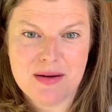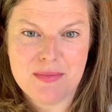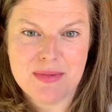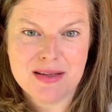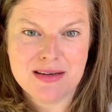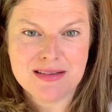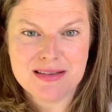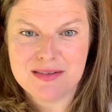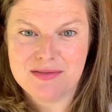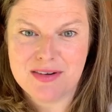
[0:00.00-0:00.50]
in
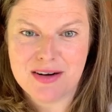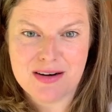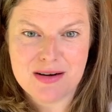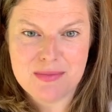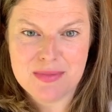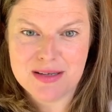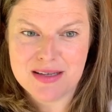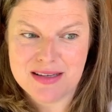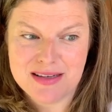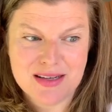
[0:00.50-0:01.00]
at the very
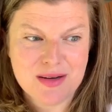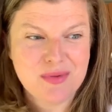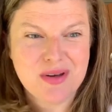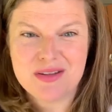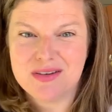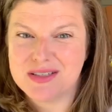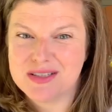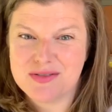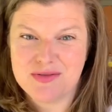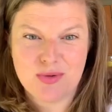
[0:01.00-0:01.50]
beginning, whether
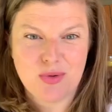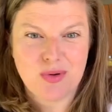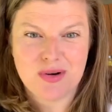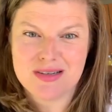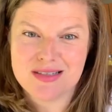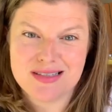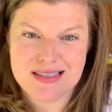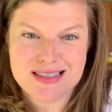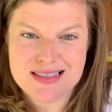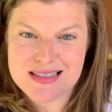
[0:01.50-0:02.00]
it's 4,
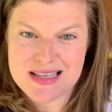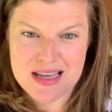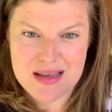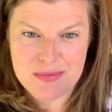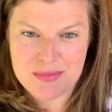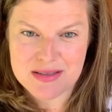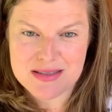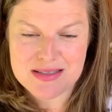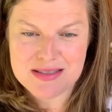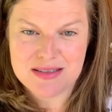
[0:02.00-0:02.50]
6, 8
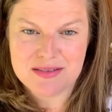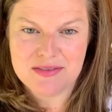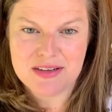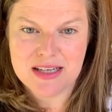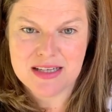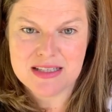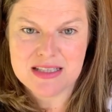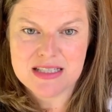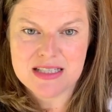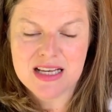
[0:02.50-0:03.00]
months in
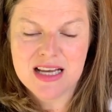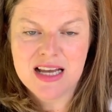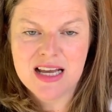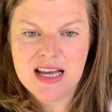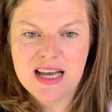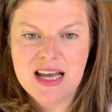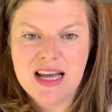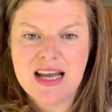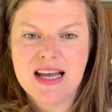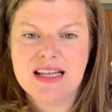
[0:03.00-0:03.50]
advance,
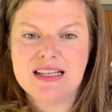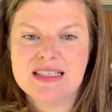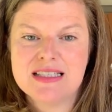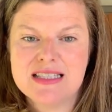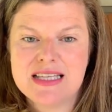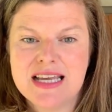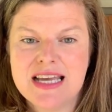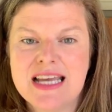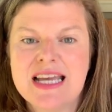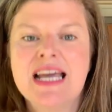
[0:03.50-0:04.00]
and
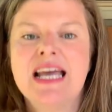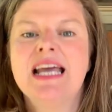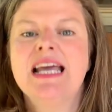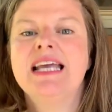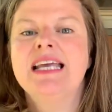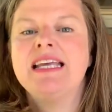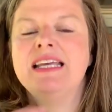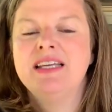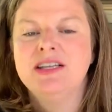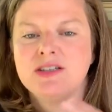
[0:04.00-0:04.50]
say,
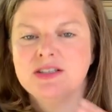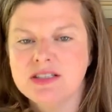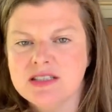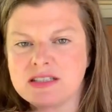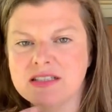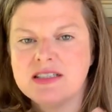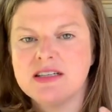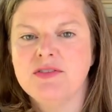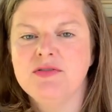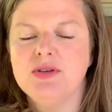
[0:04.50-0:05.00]
here's the
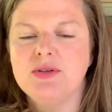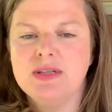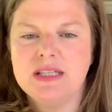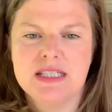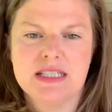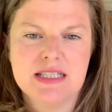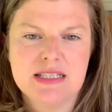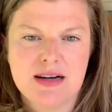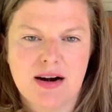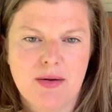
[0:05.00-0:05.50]
stuff you need to
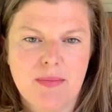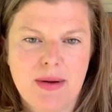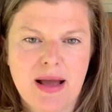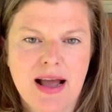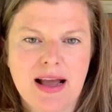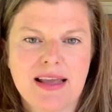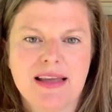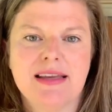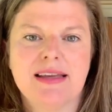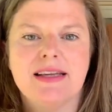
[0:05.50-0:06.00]
start
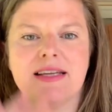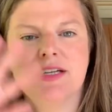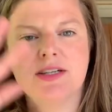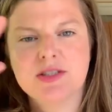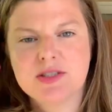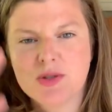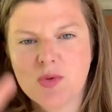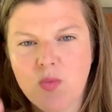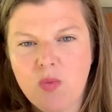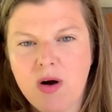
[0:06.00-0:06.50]
packing. Here's
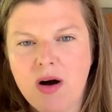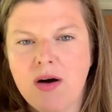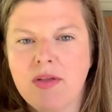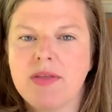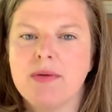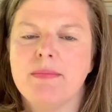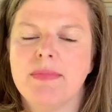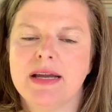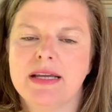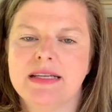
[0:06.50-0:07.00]
the wall
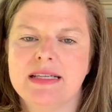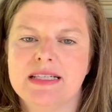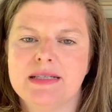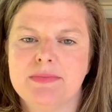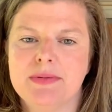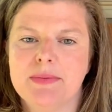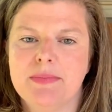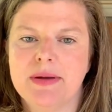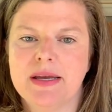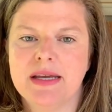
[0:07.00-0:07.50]
that might need to
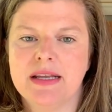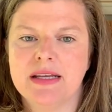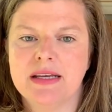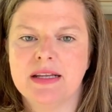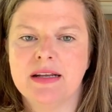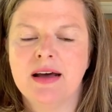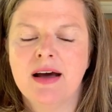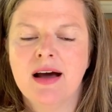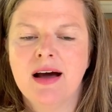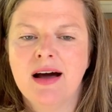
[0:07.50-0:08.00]
be painted.
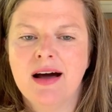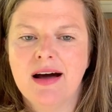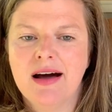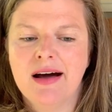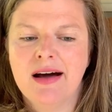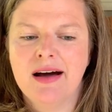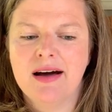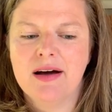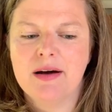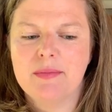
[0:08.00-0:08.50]

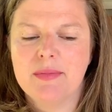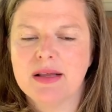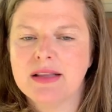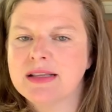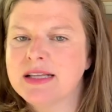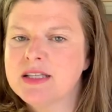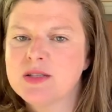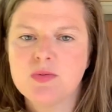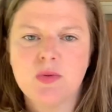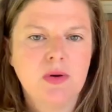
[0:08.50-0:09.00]

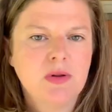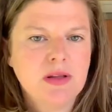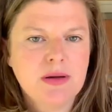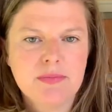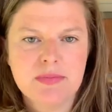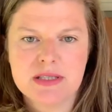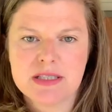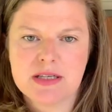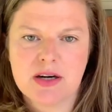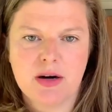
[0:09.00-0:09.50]
Let's roll up
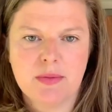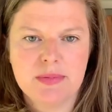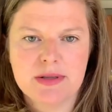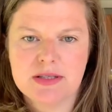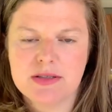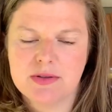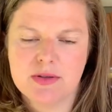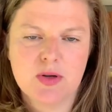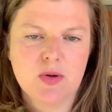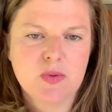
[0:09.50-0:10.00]
this carpet
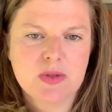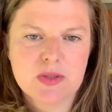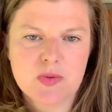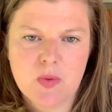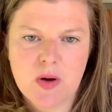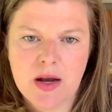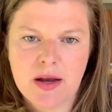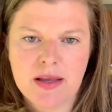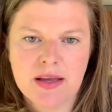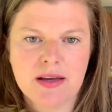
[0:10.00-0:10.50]
so no one's
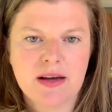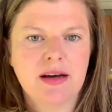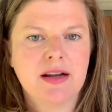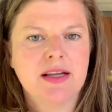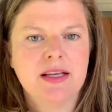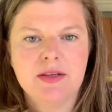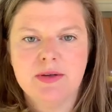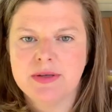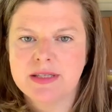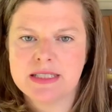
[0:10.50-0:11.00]
walking on
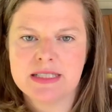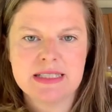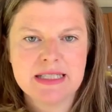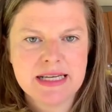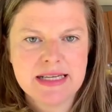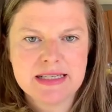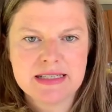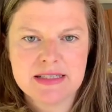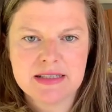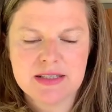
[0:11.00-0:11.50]
it. You get to
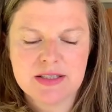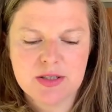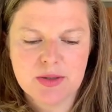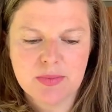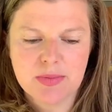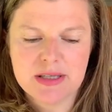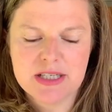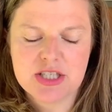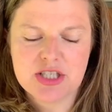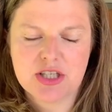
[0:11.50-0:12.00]
take it to the new
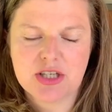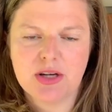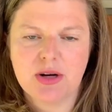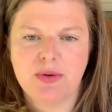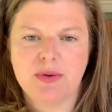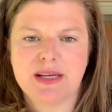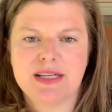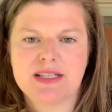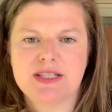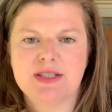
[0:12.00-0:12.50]
place you're
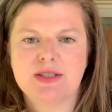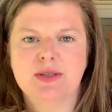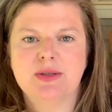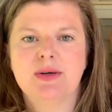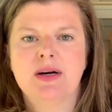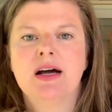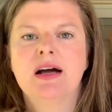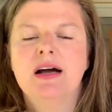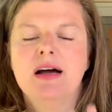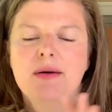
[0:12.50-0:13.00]
going to.
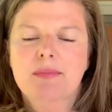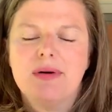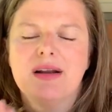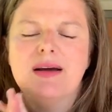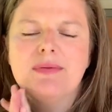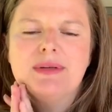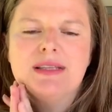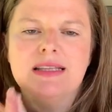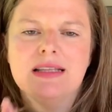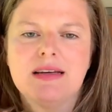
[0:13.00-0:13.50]
But I
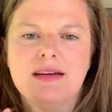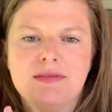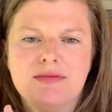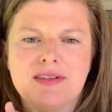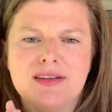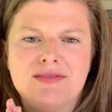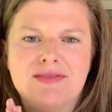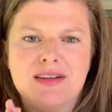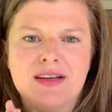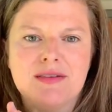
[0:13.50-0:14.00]
would love,
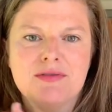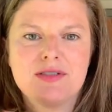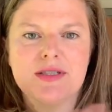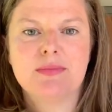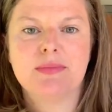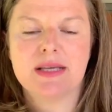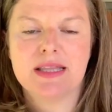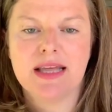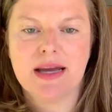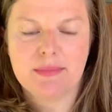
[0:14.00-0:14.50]
love, love to
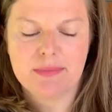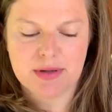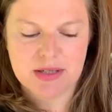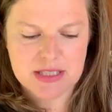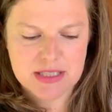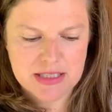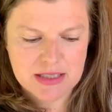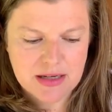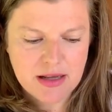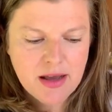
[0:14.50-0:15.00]
be that
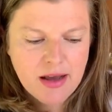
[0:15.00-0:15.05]
person.